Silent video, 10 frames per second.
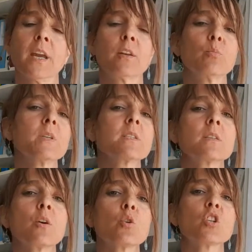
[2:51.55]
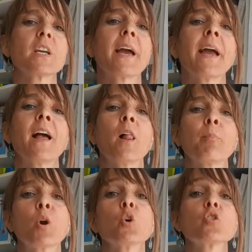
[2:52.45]
I
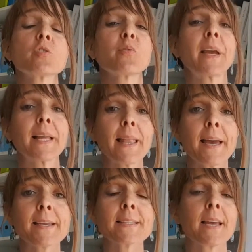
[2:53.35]
help coaches find clients.